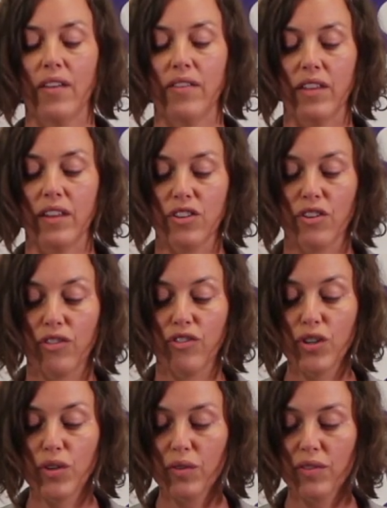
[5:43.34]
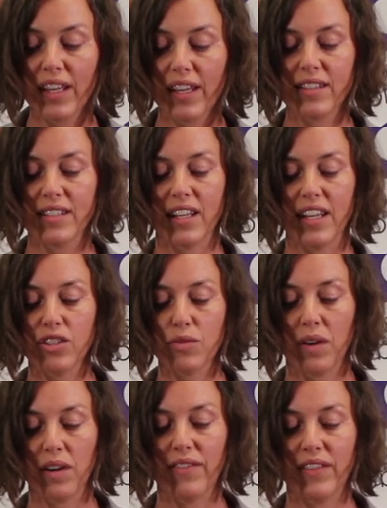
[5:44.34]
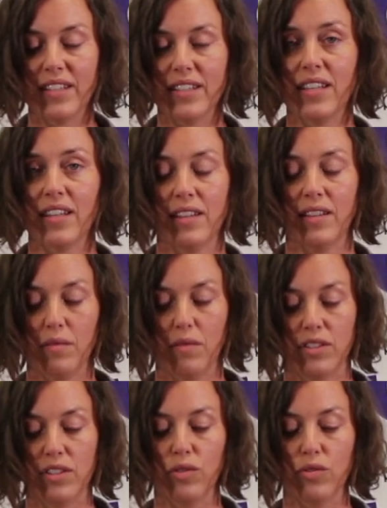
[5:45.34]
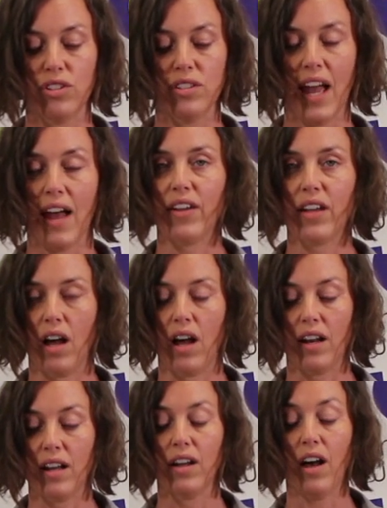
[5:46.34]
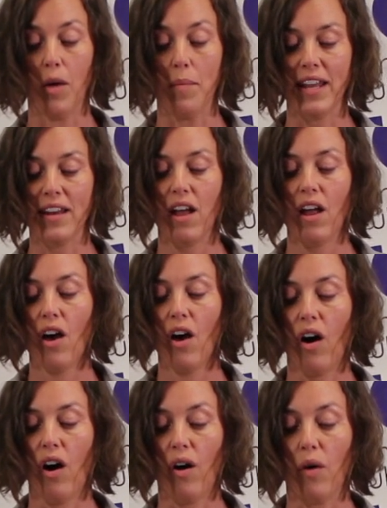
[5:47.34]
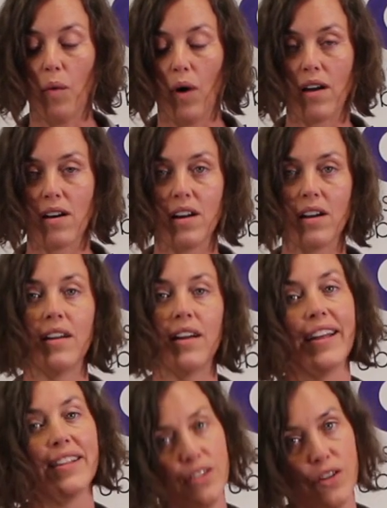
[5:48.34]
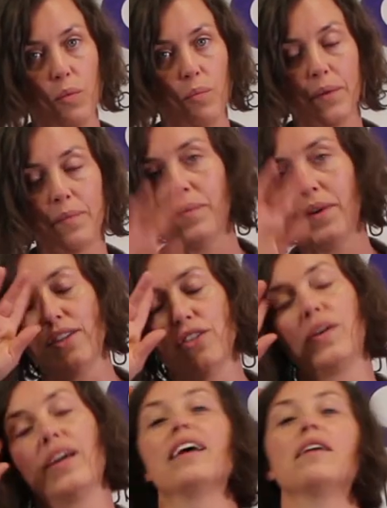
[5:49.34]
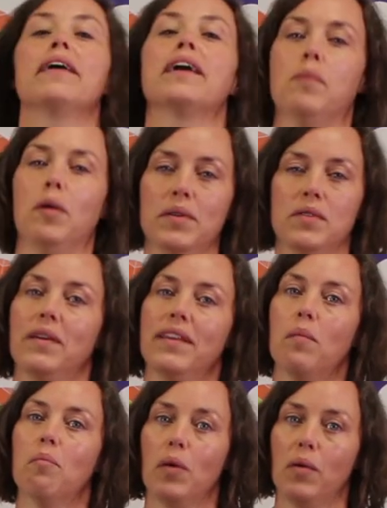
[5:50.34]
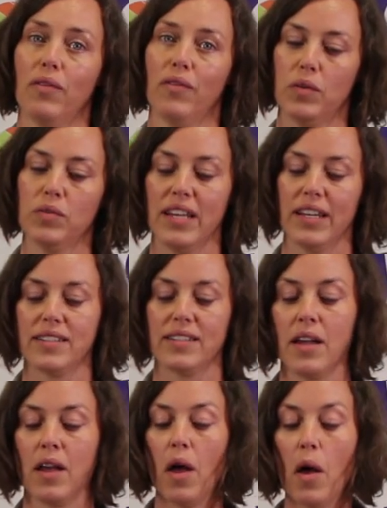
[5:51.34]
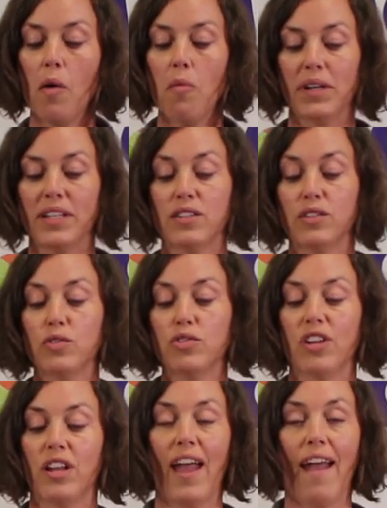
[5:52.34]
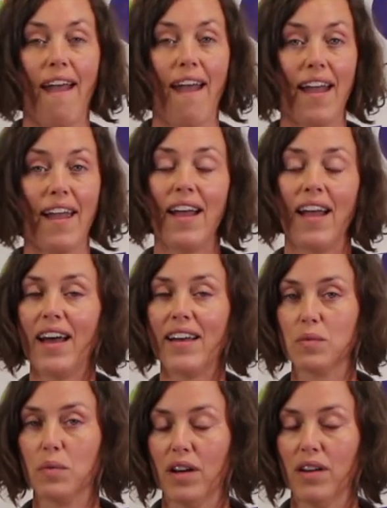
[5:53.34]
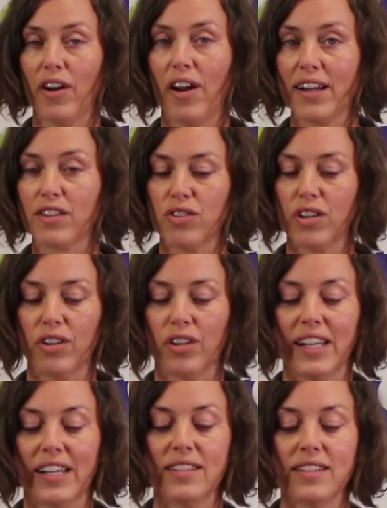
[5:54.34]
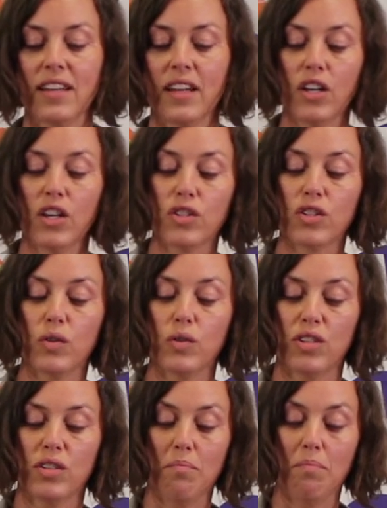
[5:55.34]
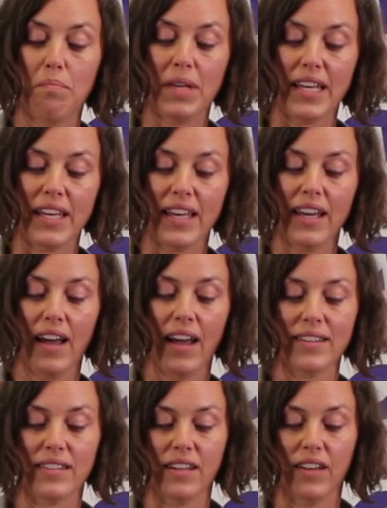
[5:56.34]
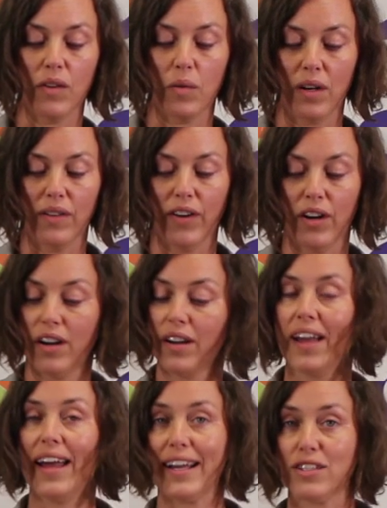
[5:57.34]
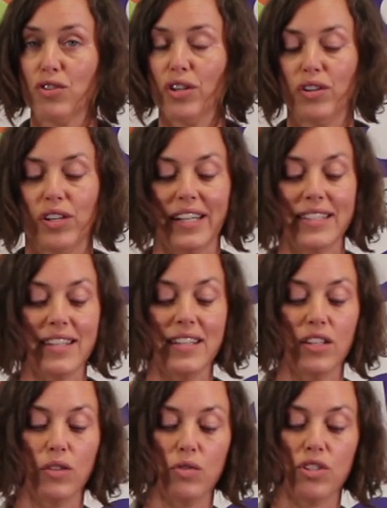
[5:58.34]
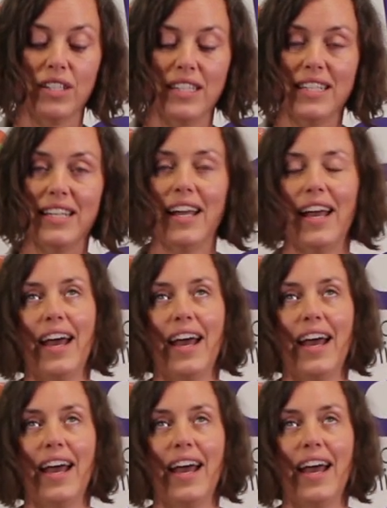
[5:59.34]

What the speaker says: the two things that each one of these solutions have in common are water and soap, because you can't make bubbles without both of those things. But solution A has one of our extra ingredients, solution B has another one of our extra ingredients, and solution C